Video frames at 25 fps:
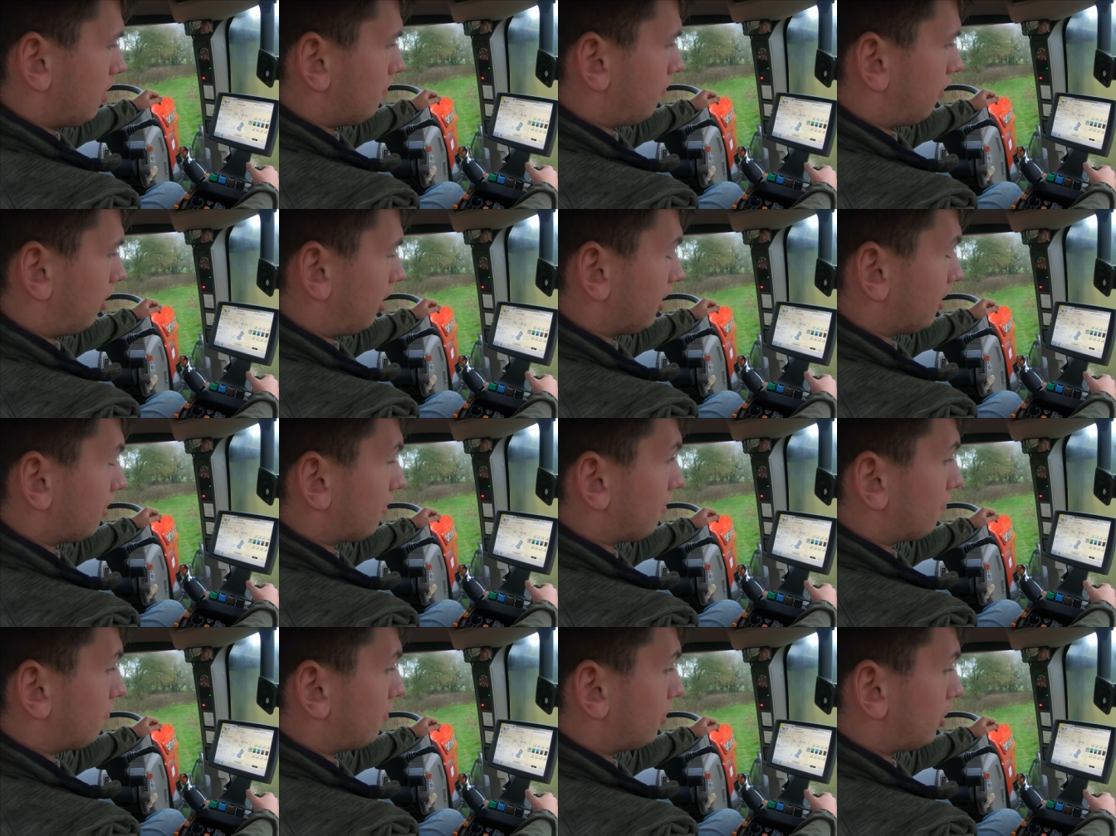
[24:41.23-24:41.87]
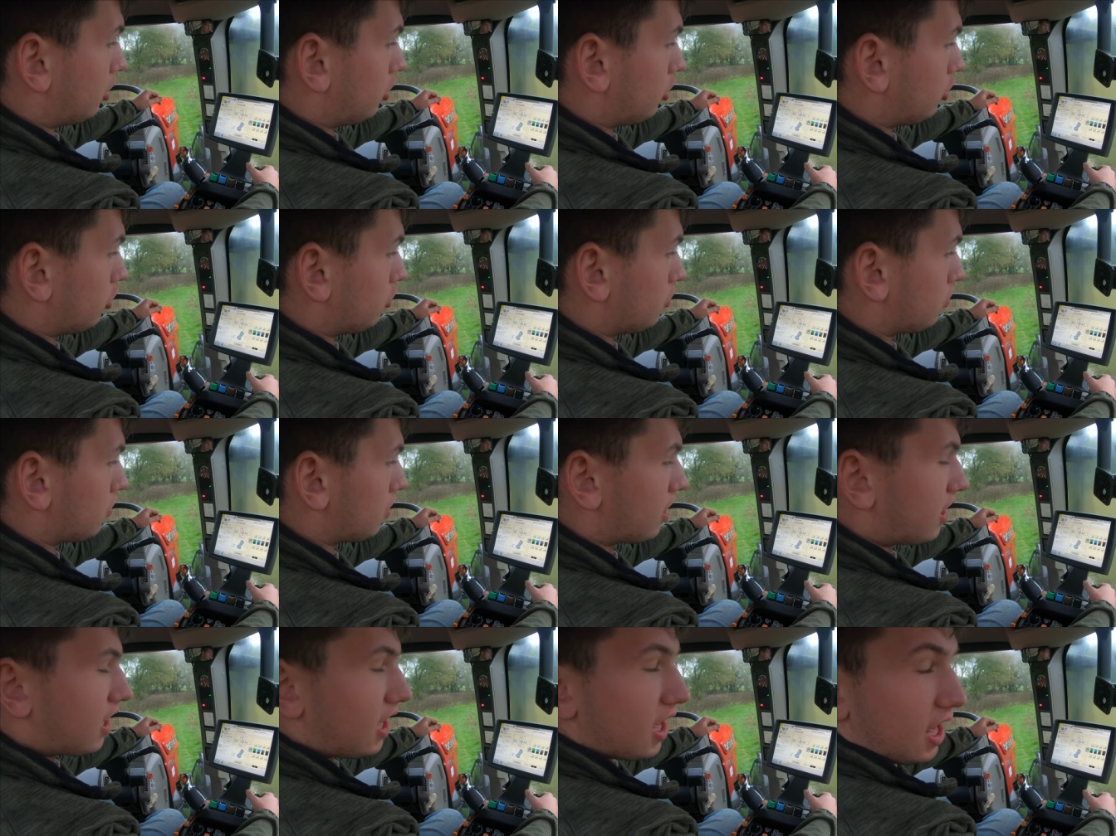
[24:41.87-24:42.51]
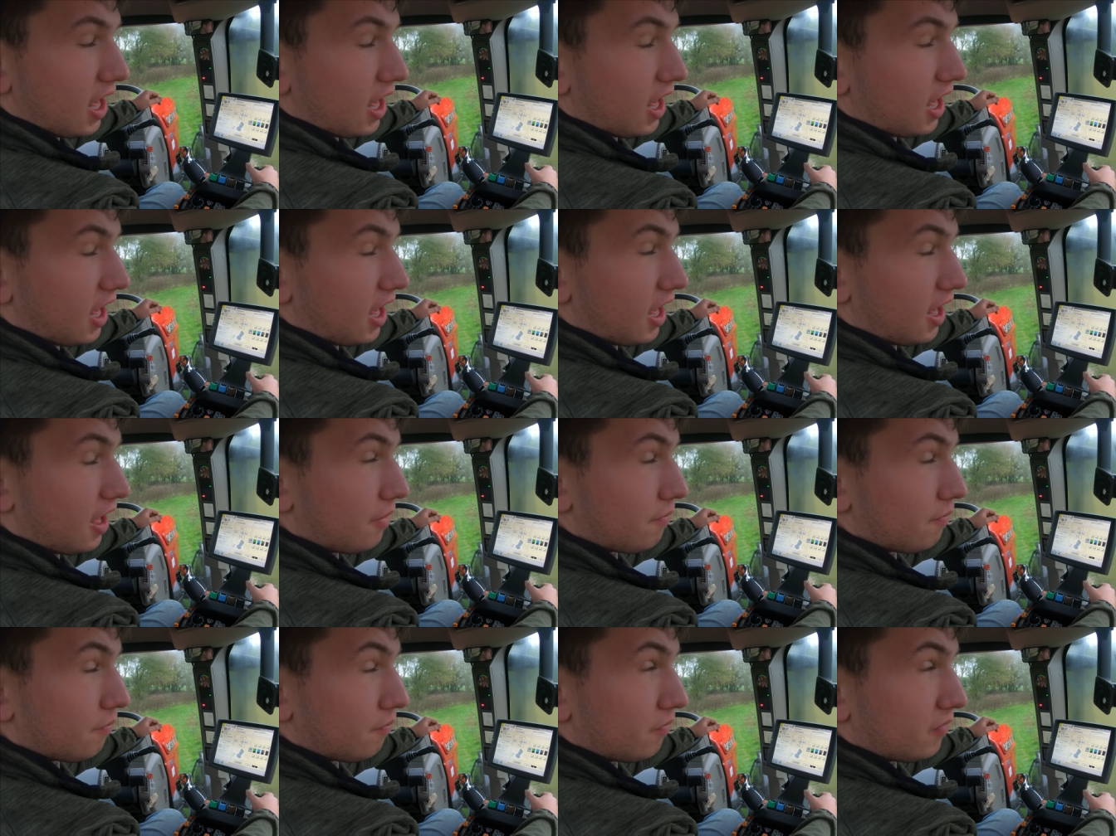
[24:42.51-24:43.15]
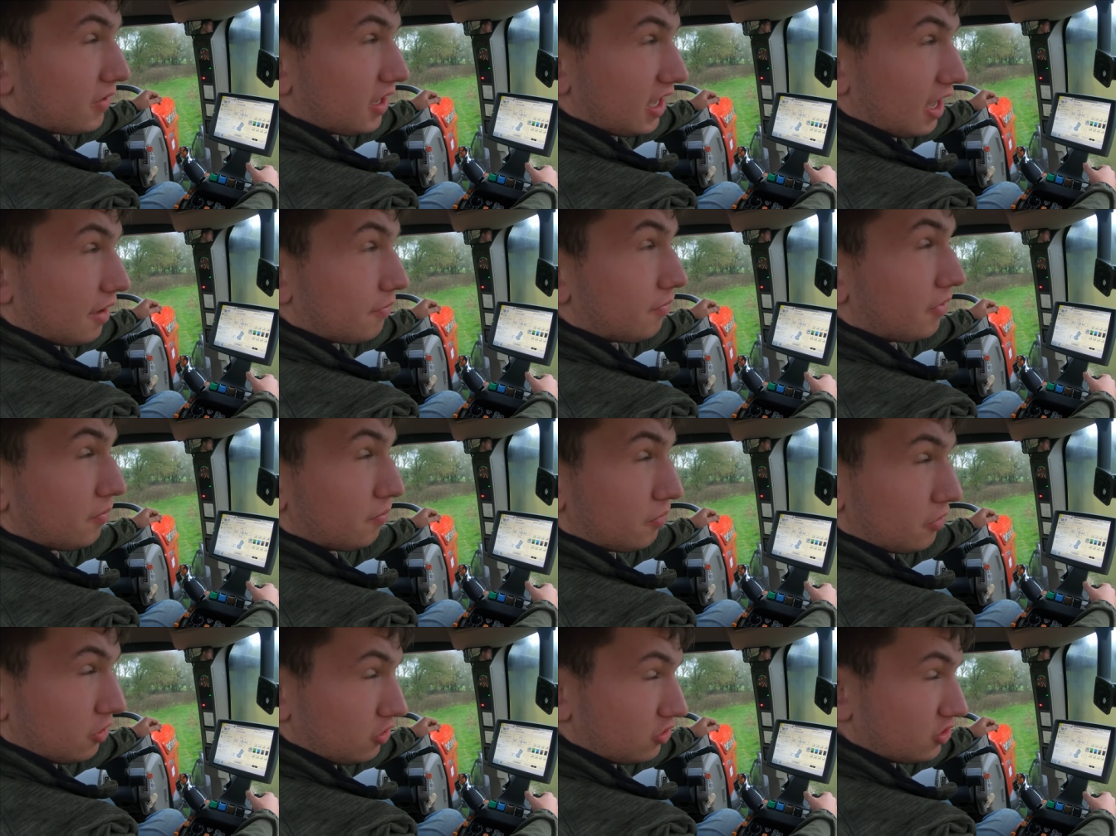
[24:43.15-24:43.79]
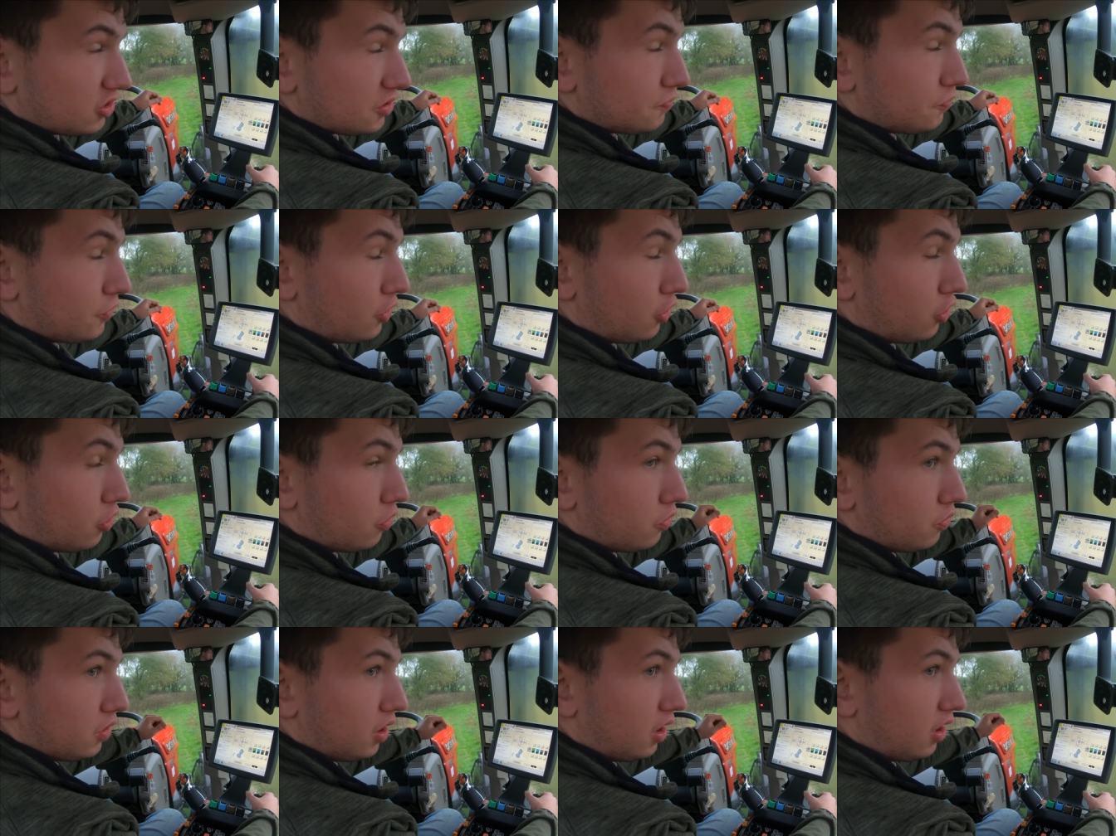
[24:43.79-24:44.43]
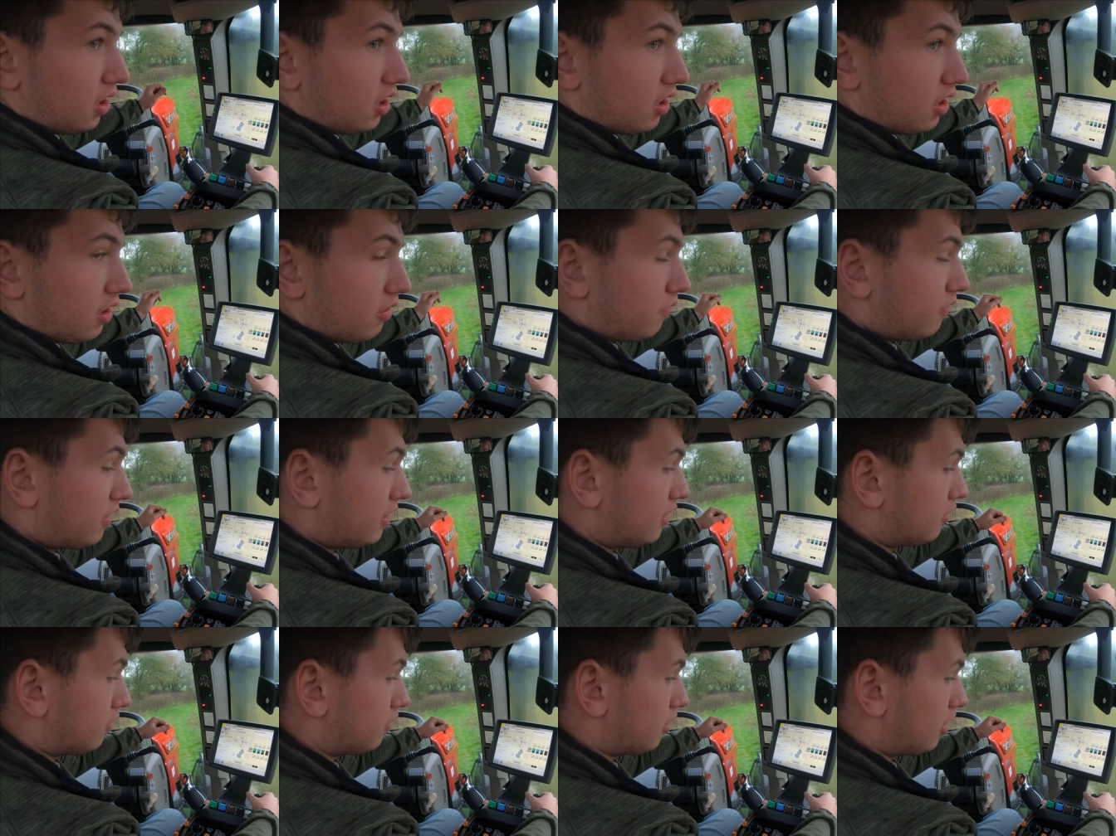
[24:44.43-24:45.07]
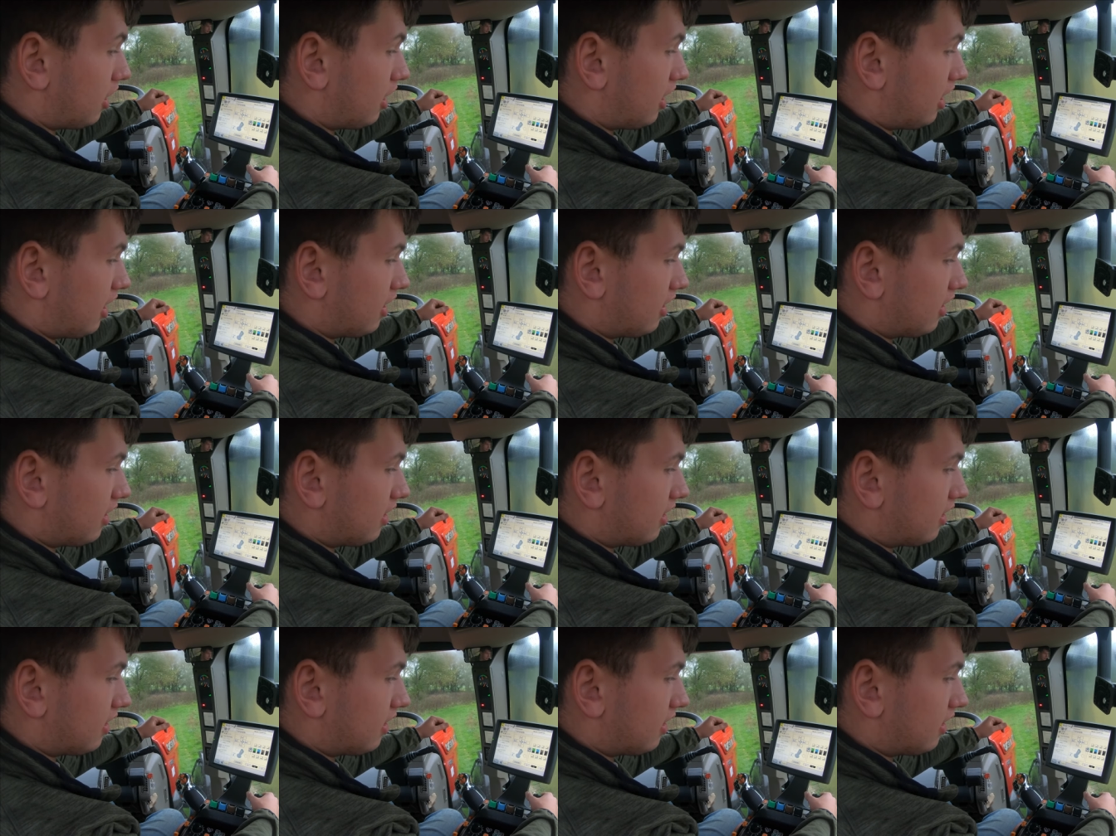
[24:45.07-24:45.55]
my blue, um, yeah, my blue spool will, uh,